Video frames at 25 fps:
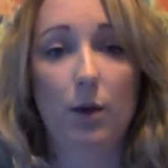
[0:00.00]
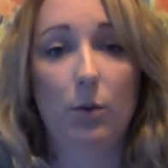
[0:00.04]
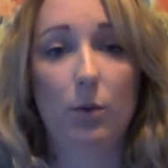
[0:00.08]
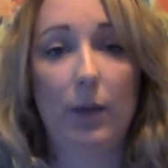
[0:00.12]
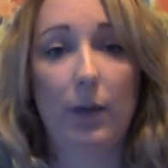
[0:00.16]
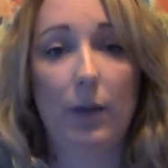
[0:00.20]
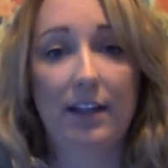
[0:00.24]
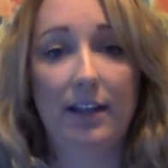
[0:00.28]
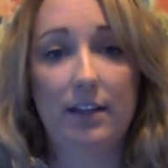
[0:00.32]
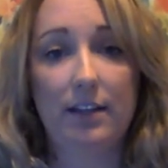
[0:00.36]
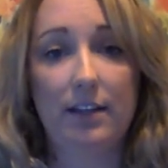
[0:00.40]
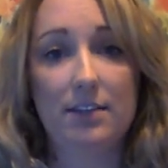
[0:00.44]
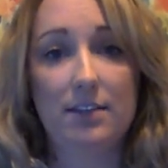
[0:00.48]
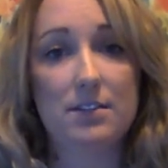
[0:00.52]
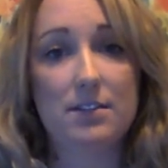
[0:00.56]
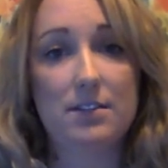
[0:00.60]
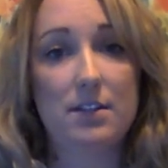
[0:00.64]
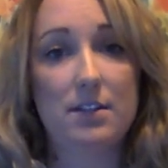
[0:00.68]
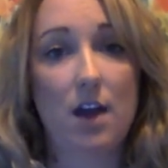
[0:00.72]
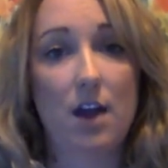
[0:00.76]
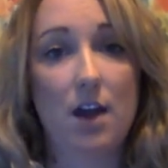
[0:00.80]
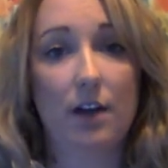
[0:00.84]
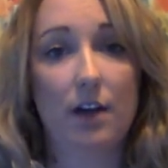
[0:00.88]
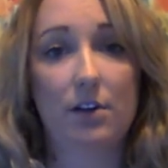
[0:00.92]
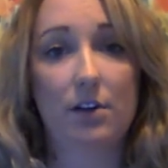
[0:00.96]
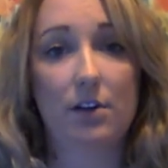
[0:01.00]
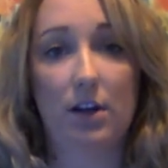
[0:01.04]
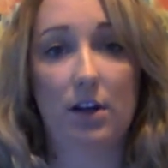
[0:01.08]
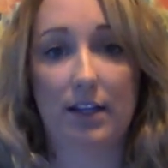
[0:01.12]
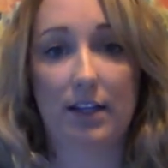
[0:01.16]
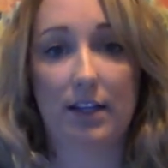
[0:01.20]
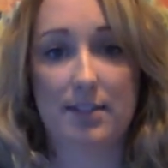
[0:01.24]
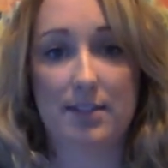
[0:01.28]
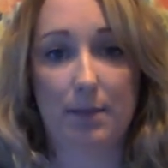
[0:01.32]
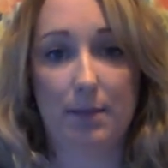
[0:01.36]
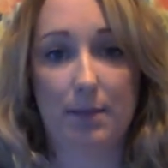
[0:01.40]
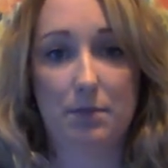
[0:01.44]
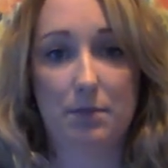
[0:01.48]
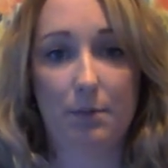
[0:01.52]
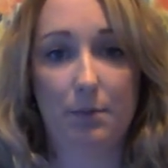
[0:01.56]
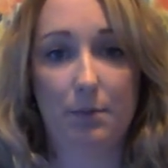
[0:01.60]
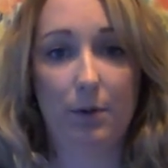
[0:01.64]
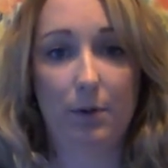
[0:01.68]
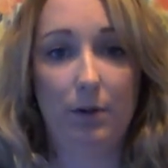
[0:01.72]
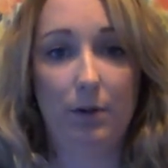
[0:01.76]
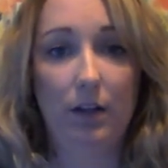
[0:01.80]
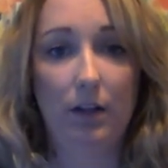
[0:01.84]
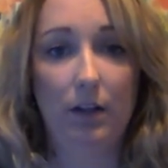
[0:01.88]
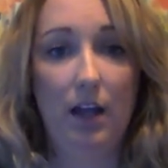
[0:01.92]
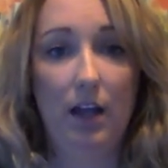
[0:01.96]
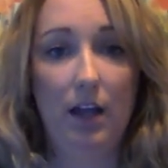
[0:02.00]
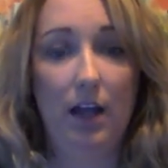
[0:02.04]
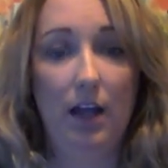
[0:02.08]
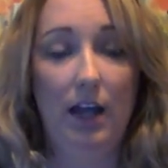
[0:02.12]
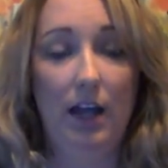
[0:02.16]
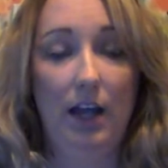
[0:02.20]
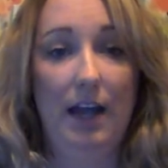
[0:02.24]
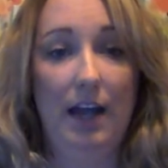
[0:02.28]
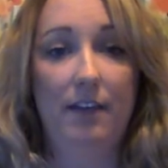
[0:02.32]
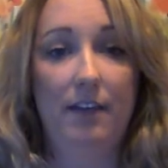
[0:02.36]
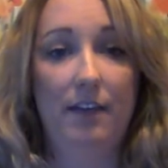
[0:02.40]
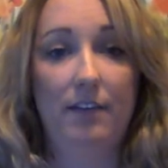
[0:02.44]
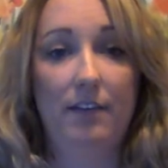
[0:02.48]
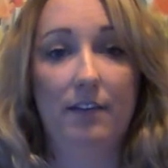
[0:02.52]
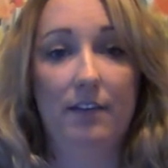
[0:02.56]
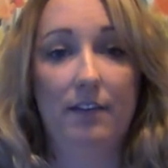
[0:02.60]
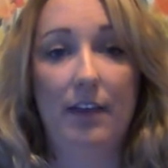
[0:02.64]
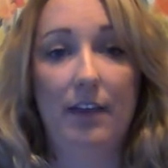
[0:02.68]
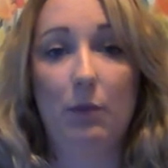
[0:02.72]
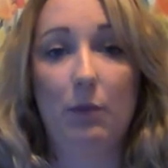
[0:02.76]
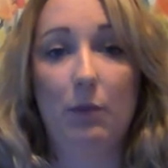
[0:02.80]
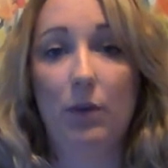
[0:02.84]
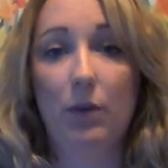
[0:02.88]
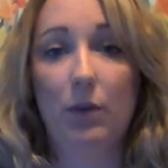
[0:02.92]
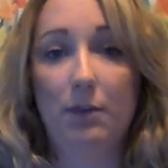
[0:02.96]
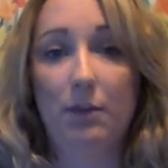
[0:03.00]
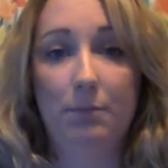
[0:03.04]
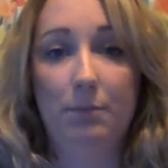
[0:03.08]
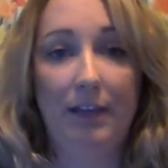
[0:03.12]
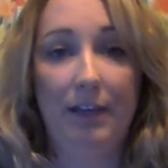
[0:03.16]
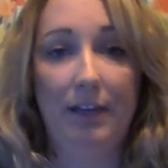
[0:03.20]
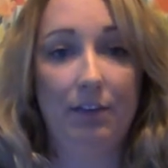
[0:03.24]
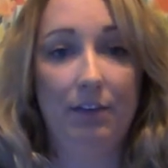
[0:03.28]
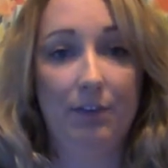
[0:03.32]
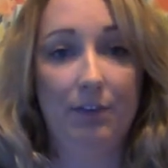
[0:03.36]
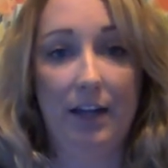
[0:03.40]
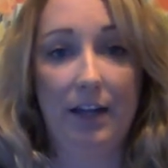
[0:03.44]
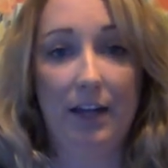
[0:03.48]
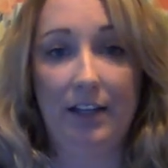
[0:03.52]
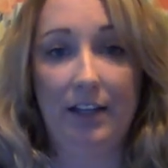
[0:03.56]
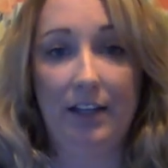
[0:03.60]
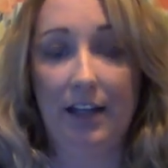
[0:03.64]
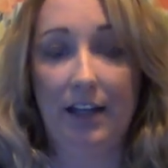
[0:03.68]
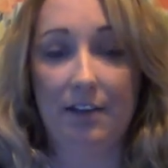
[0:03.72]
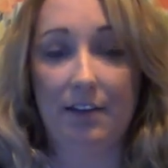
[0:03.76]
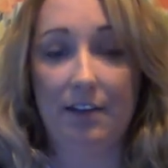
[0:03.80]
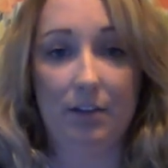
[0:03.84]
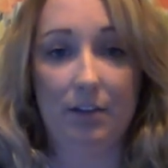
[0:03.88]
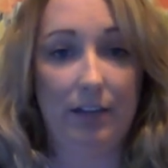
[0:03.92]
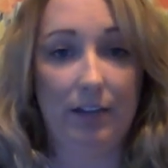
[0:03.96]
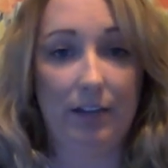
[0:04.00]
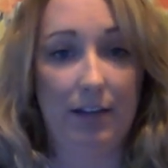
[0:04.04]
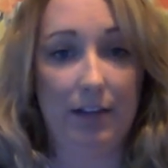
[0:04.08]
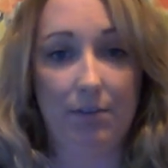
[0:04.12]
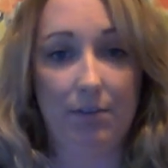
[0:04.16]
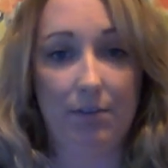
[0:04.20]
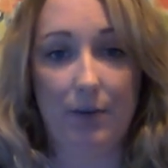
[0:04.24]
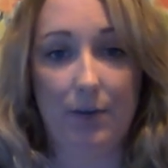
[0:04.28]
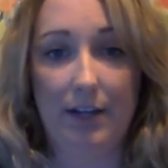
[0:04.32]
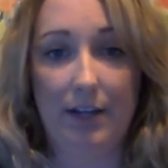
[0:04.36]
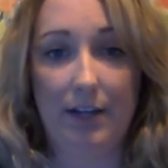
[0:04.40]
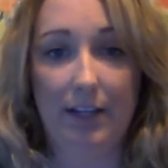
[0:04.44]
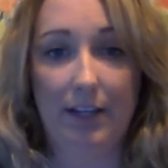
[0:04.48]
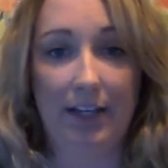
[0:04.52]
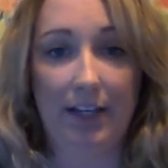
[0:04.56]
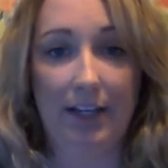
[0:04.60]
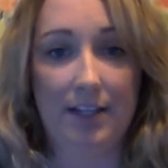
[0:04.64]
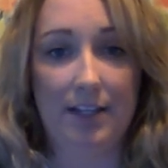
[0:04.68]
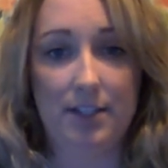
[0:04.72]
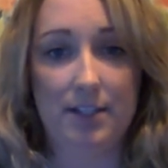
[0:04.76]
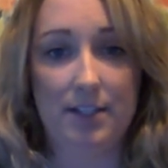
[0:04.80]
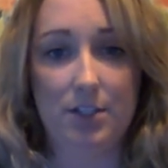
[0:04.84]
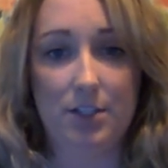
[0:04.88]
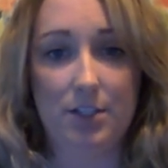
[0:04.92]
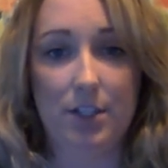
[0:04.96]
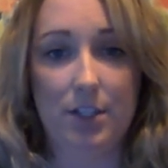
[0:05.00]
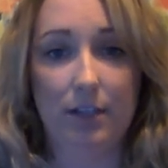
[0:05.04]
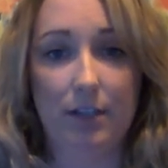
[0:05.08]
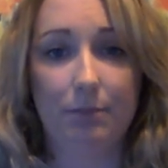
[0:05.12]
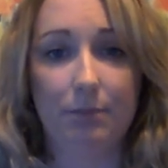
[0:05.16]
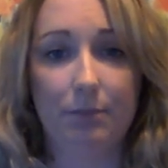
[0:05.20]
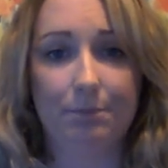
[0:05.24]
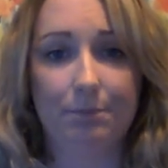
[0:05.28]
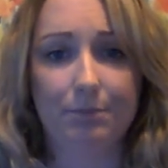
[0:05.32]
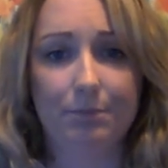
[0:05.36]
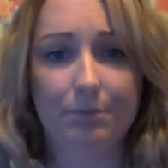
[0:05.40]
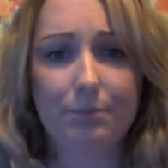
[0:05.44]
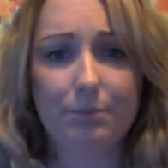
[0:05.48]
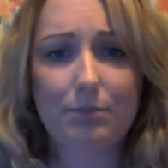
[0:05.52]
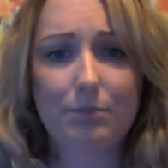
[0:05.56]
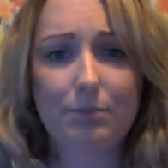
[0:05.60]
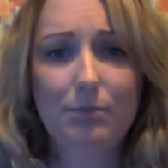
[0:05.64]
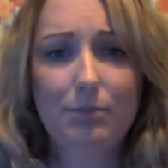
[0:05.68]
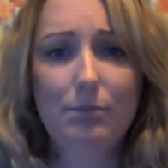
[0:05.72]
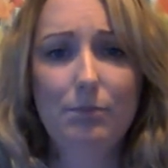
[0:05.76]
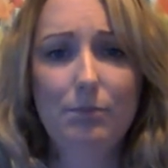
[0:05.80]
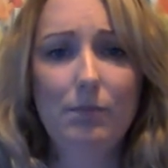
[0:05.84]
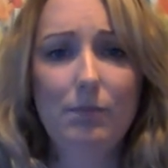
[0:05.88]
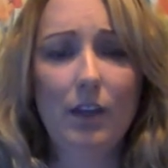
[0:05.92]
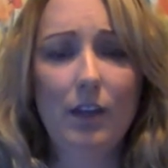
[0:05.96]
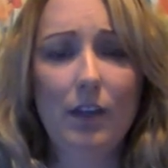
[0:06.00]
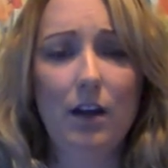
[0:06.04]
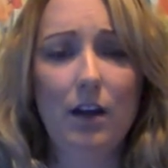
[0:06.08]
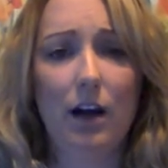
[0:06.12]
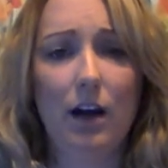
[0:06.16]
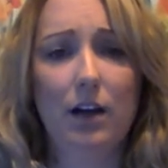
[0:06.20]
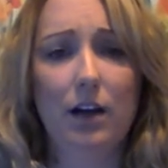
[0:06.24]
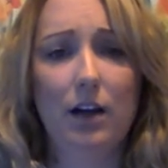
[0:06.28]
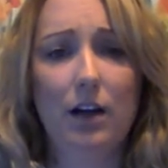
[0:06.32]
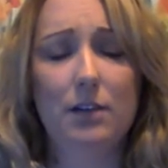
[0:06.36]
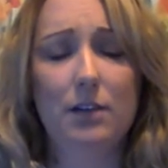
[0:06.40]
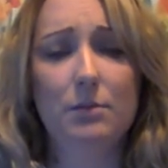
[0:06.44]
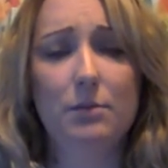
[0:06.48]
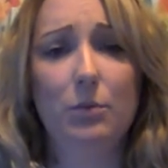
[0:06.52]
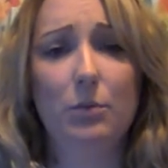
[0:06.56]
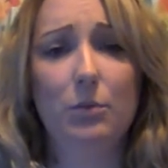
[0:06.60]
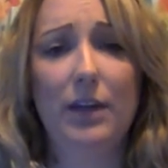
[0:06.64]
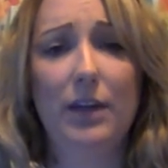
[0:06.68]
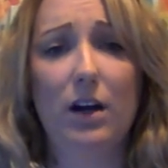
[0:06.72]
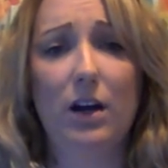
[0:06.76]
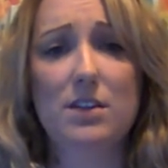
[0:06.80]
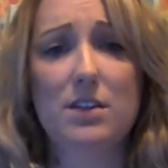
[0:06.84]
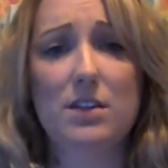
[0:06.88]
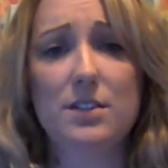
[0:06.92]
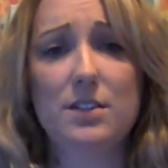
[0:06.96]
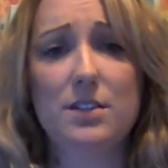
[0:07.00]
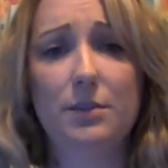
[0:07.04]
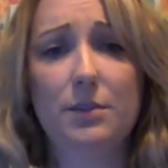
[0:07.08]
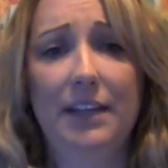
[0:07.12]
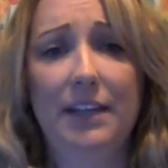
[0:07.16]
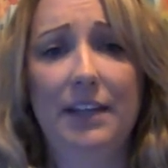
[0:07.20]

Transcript: Waitlists are not acceptable, and they wouldn't be for any other life-threatening condition. We also